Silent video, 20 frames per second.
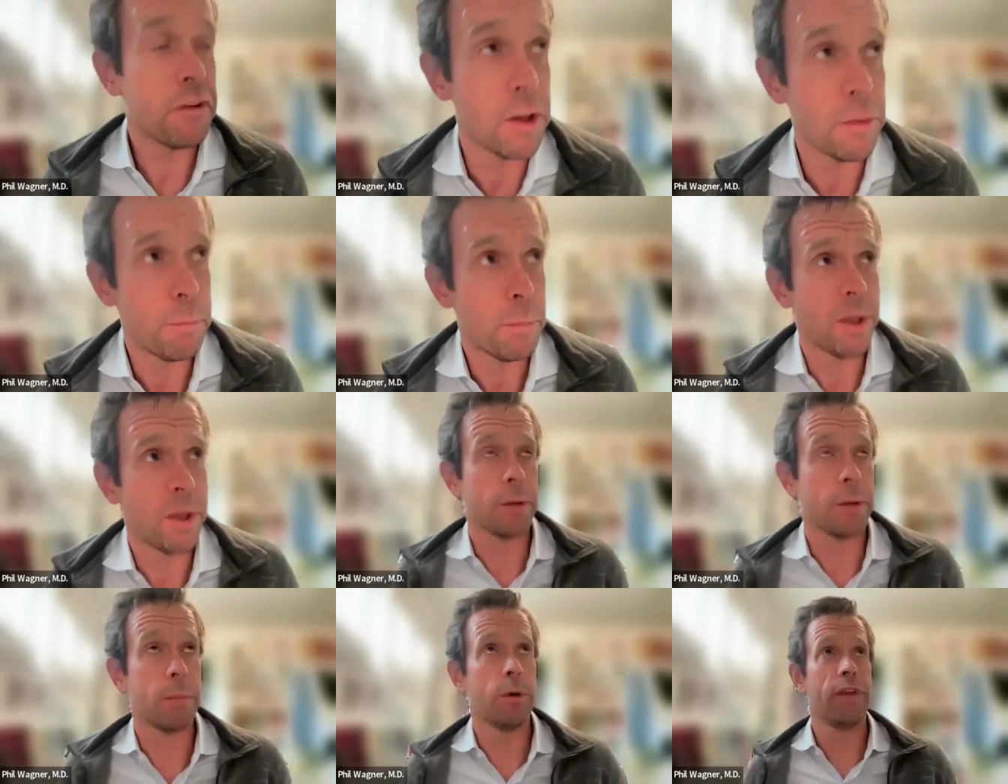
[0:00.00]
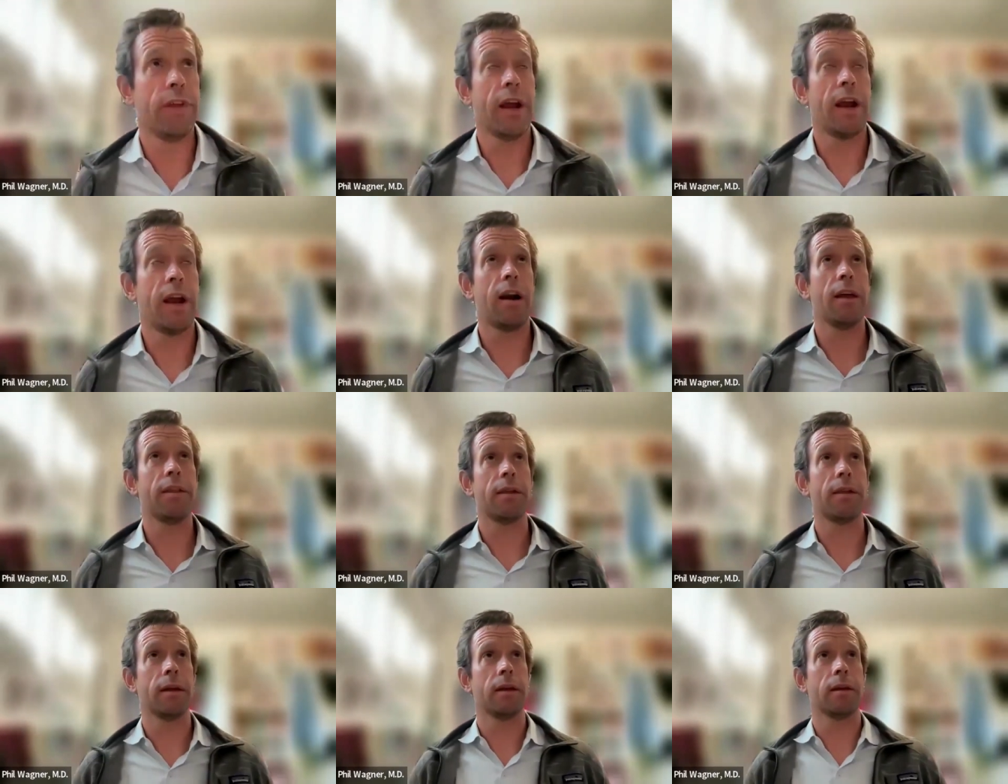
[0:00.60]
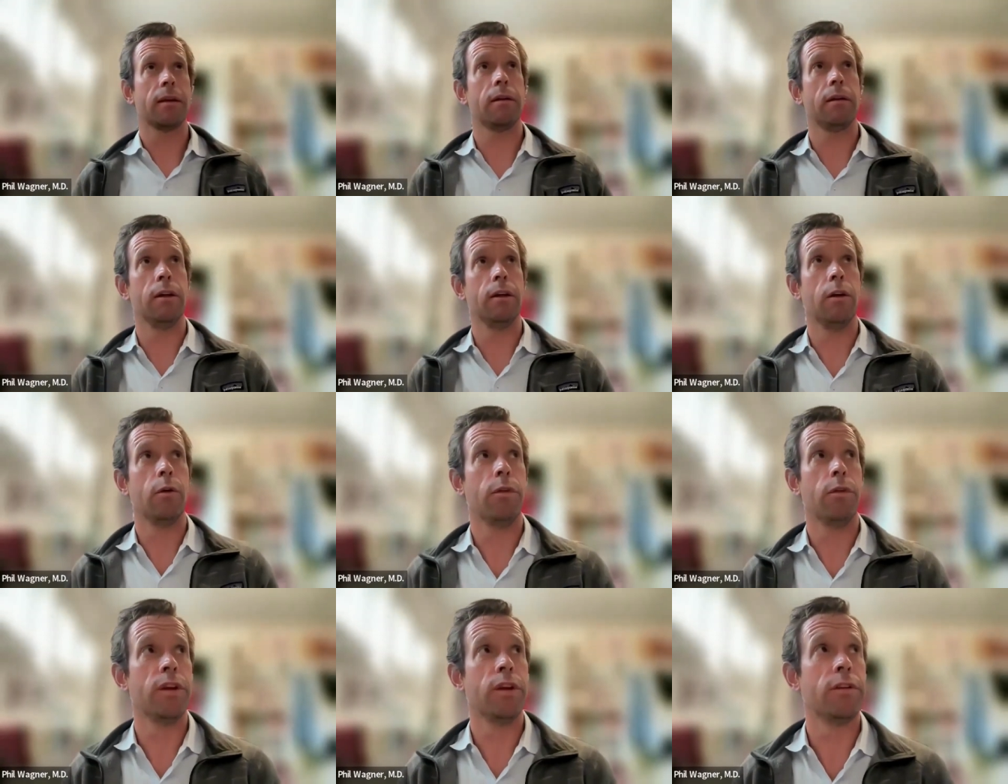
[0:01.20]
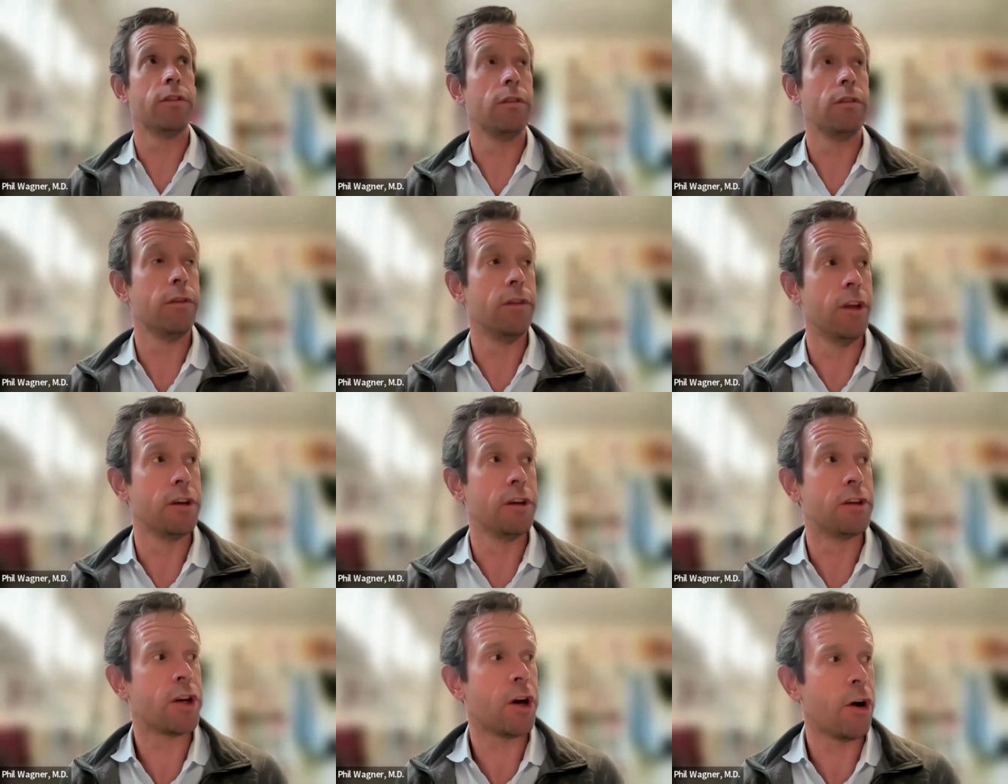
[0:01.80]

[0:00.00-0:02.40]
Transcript: applicable there i think you know the the mm-hmm.